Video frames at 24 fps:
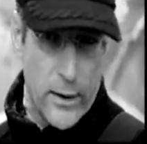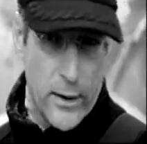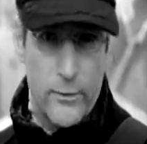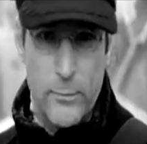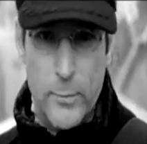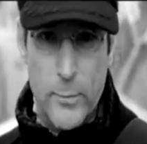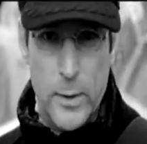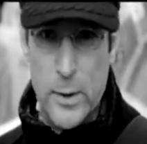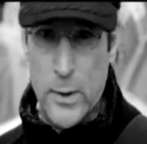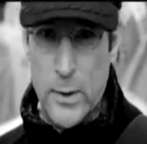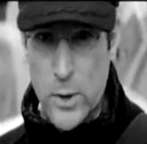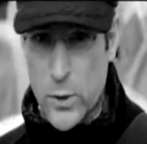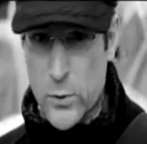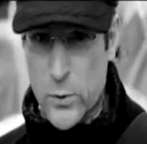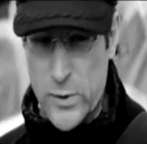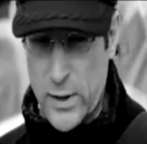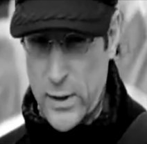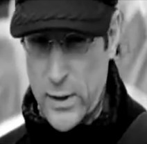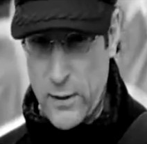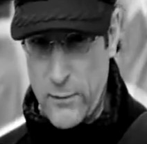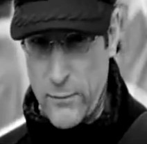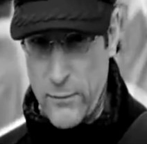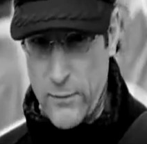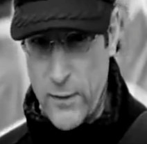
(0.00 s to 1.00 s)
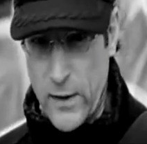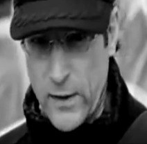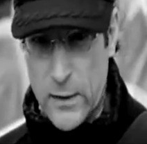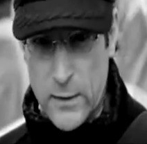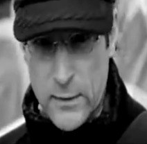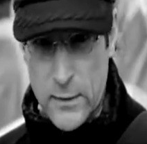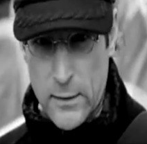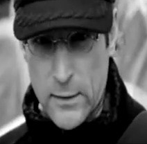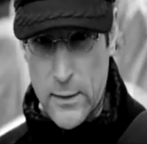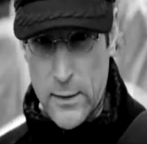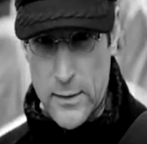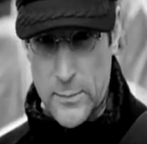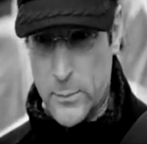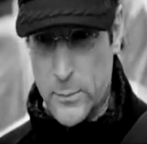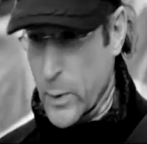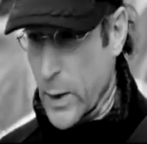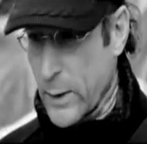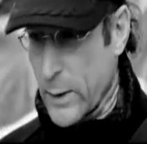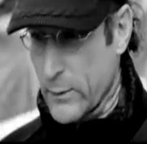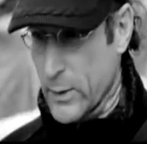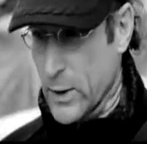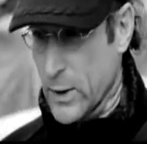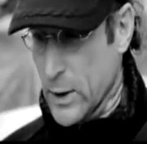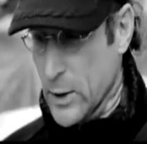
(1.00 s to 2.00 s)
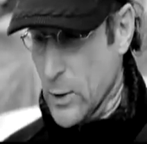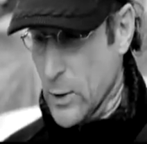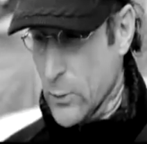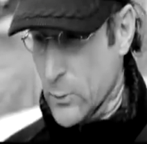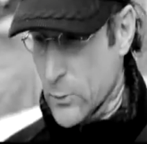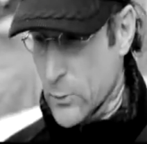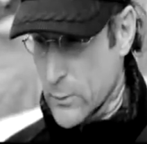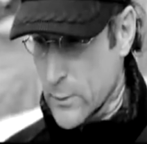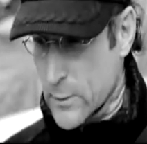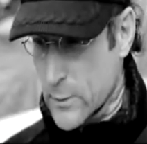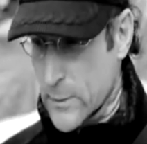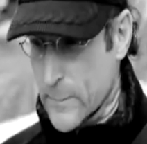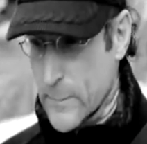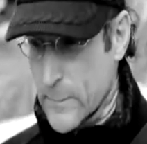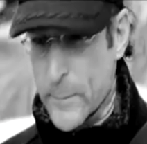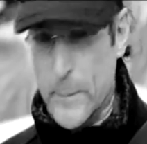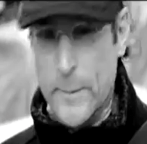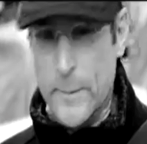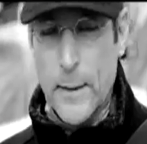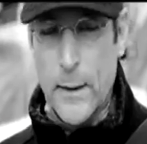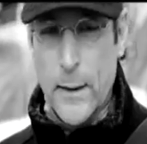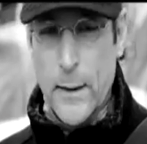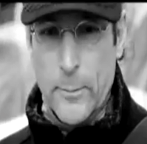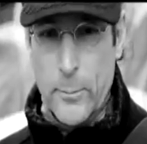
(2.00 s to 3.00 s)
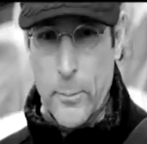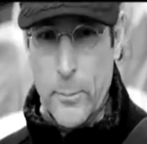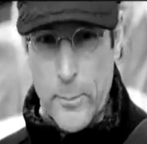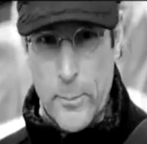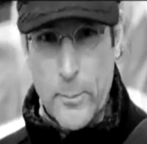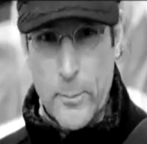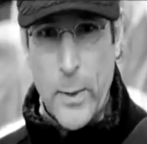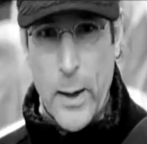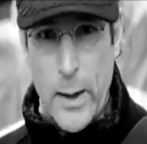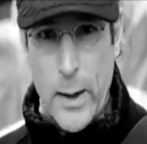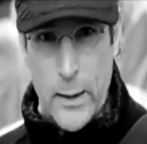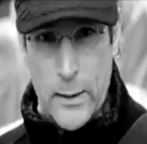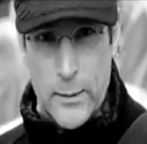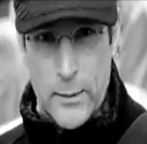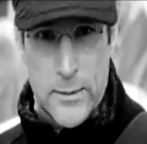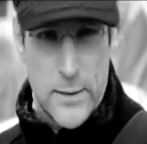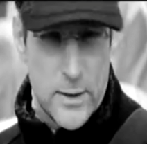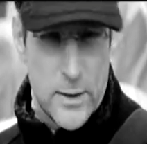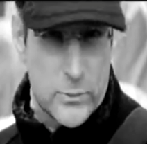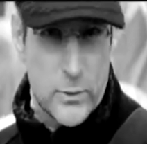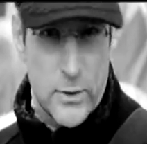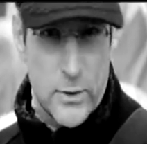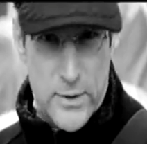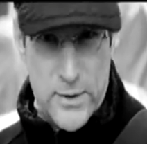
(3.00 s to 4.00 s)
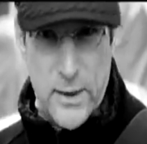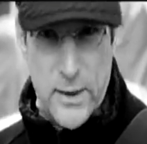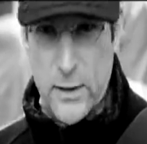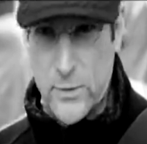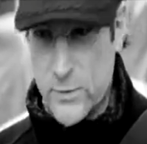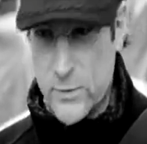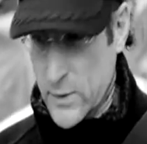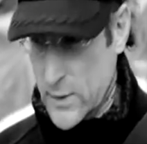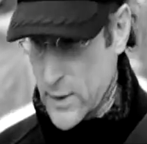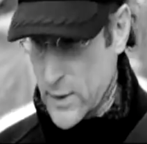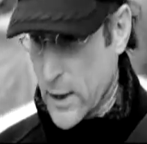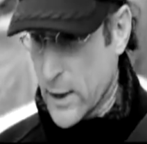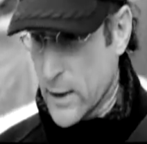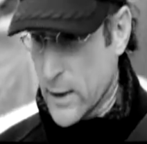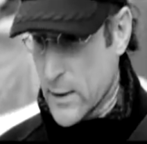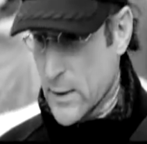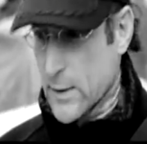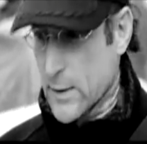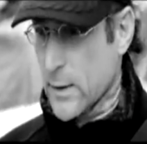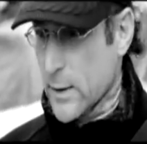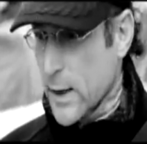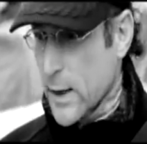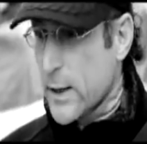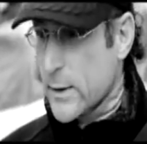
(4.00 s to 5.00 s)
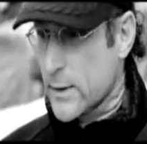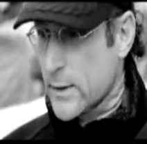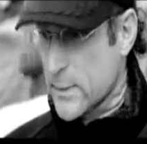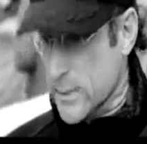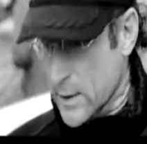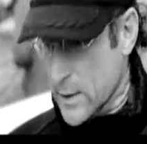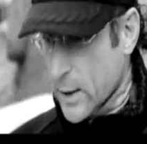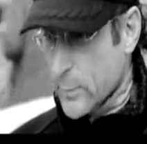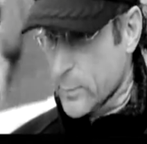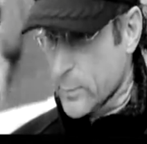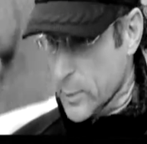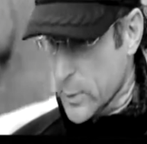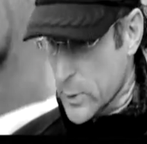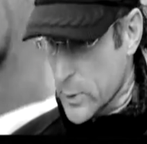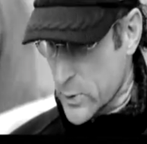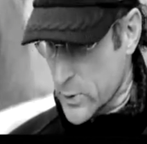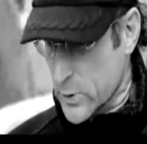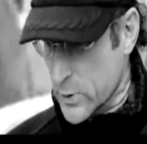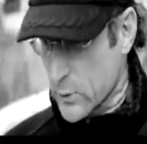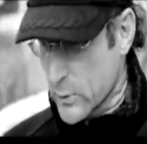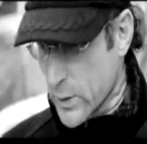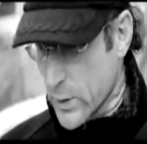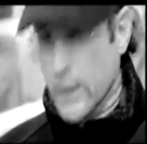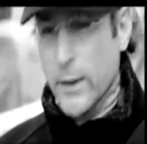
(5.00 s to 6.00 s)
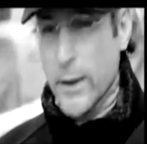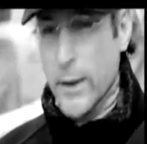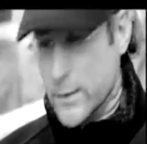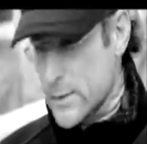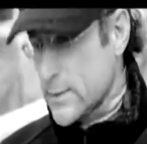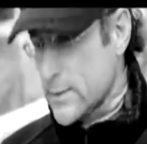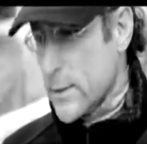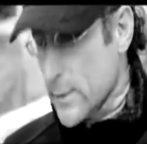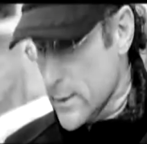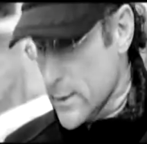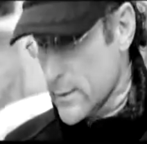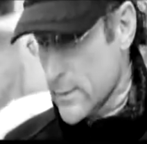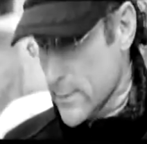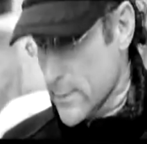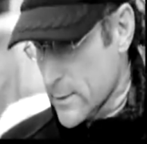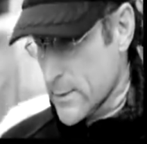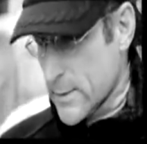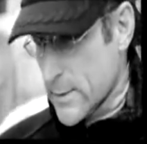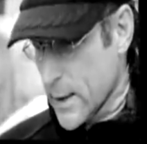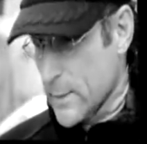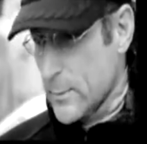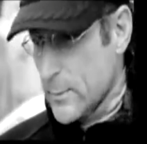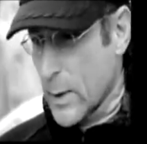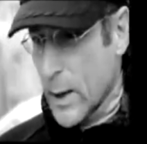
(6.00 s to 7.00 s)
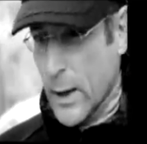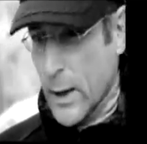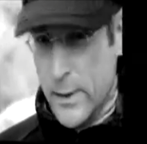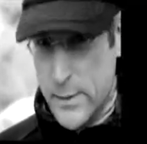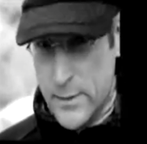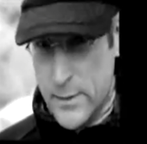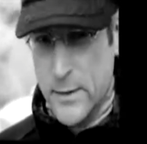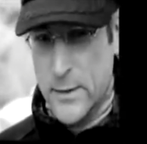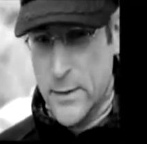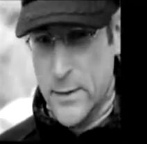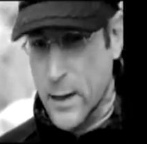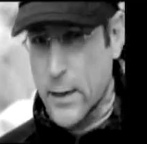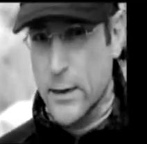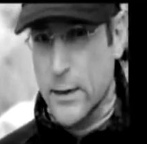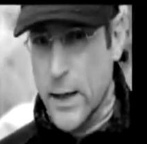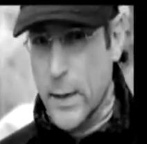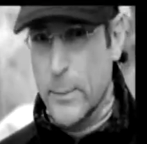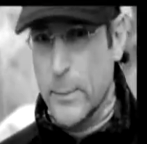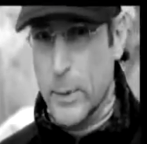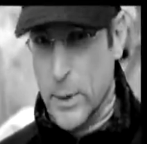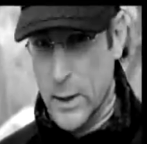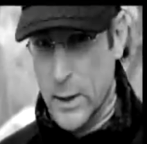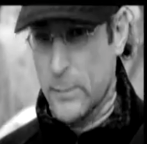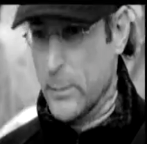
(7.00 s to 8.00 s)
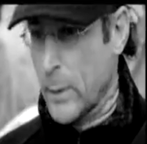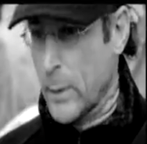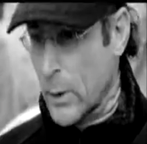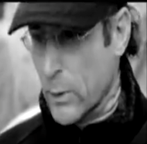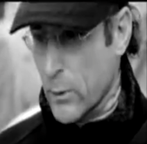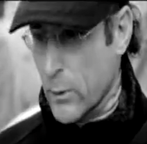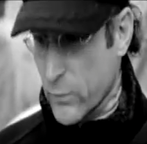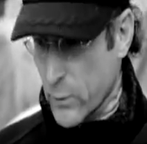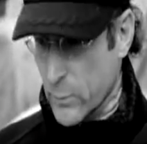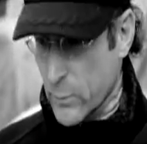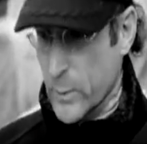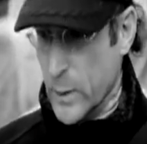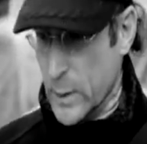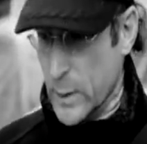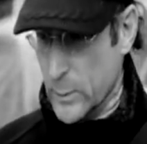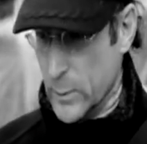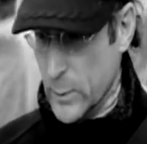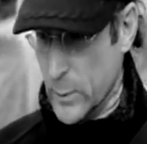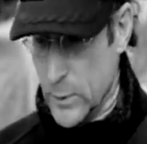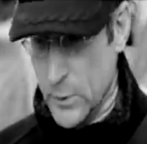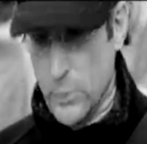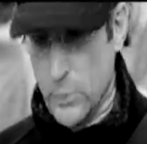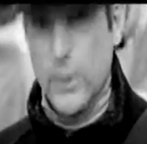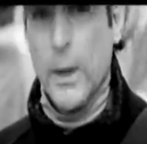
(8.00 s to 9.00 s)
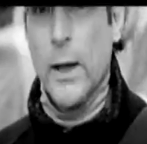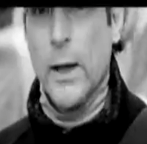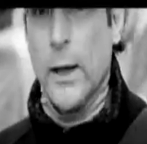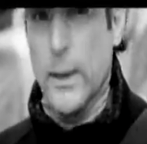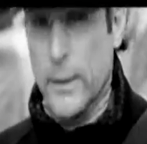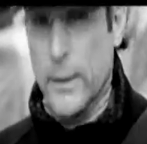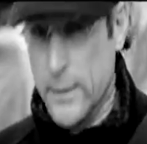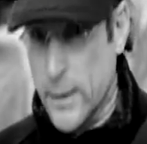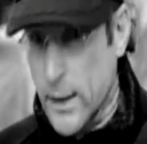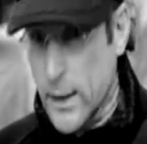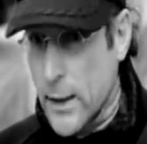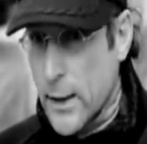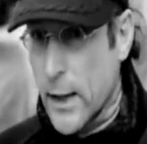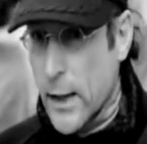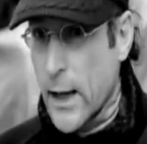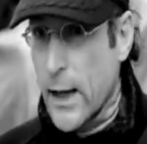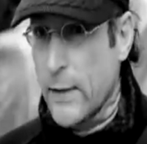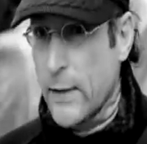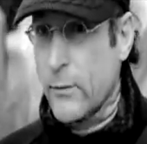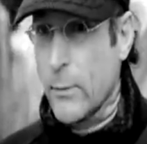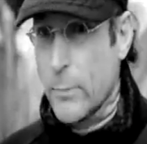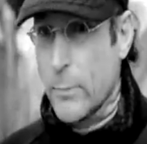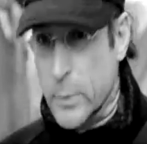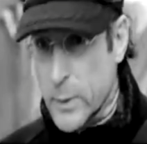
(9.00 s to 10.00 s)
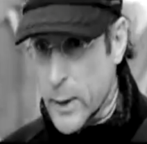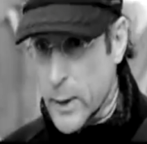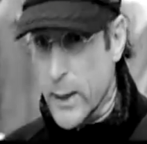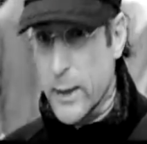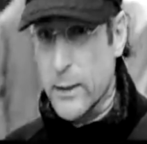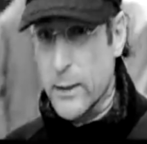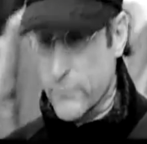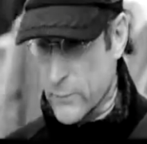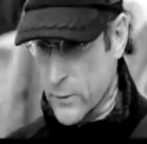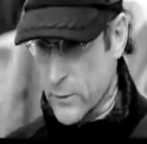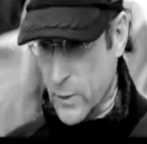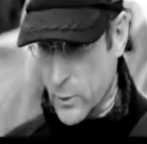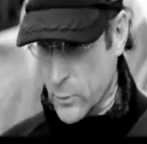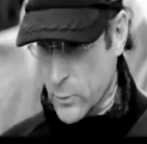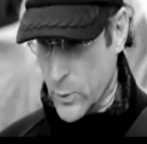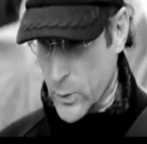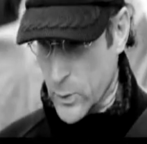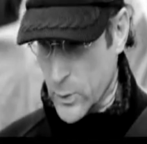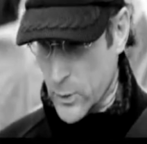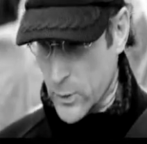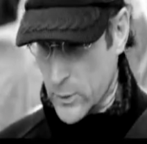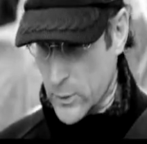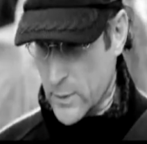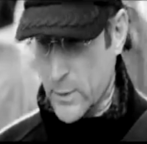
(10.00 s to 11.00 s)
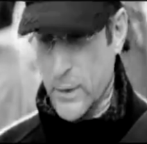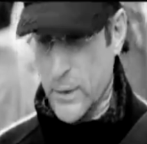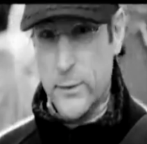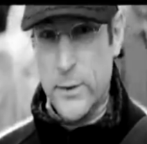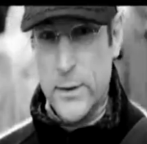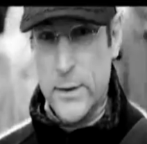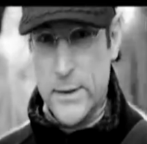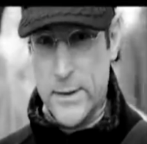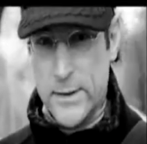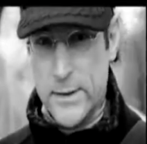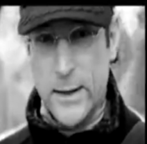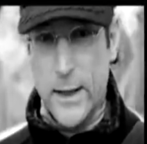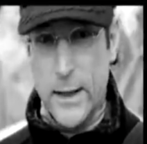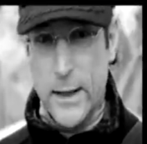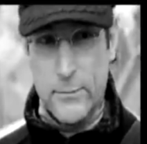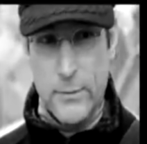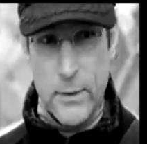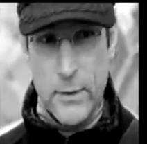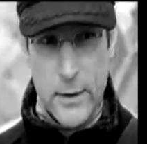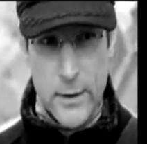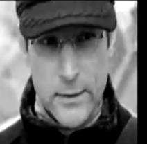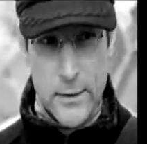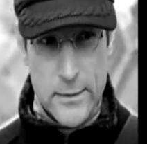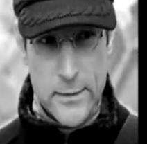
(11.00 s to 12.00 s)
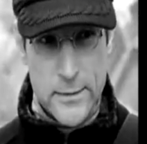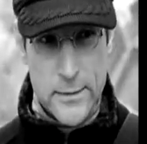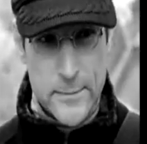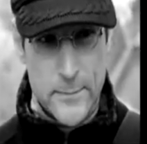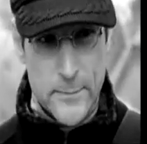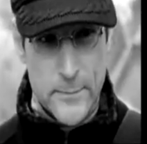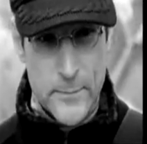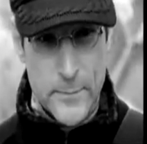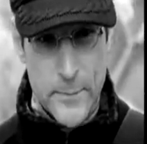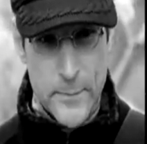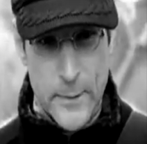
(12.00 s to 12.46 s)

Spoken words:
everybody knows that the Fed is privately owned by a secret sex society, the Knights Templars. You know, it's the same guys, these economically powerful people. You know, they have a plan for the world. They're enslaving us.